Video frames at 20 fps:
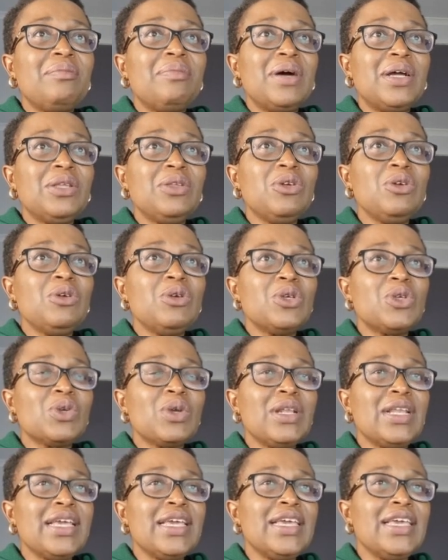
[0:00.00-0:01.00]
But
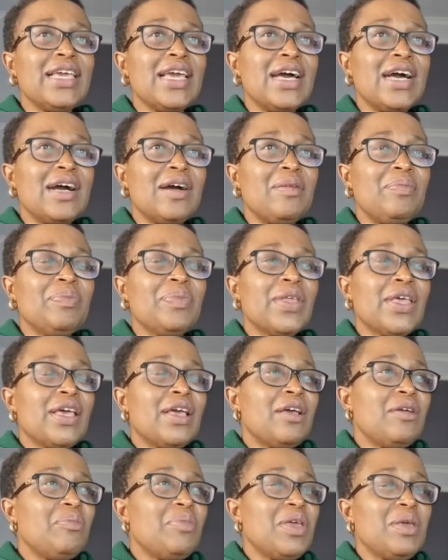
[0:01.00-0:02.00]
usually,
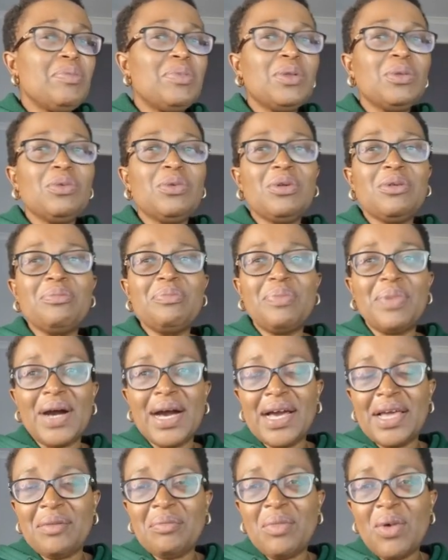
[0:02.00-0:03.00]
people will
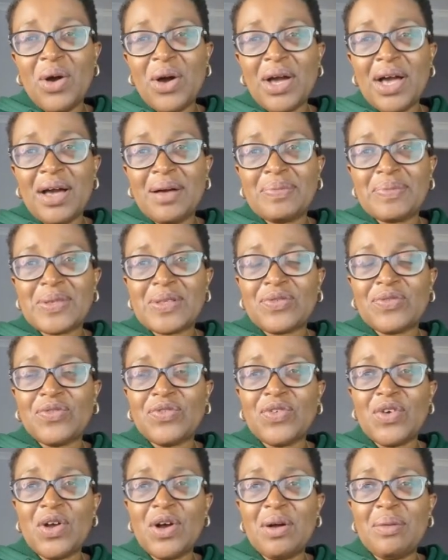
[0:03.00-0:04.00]
buy mock-ups
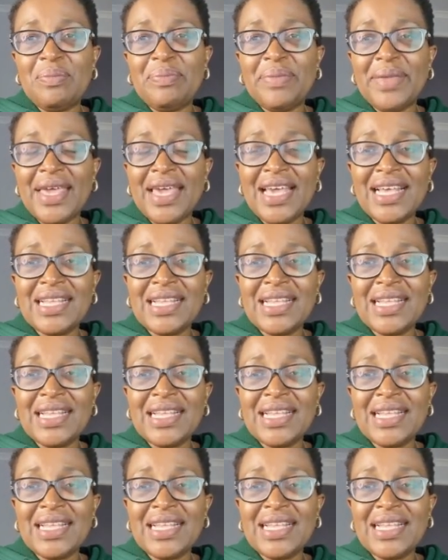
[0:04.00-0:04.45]
from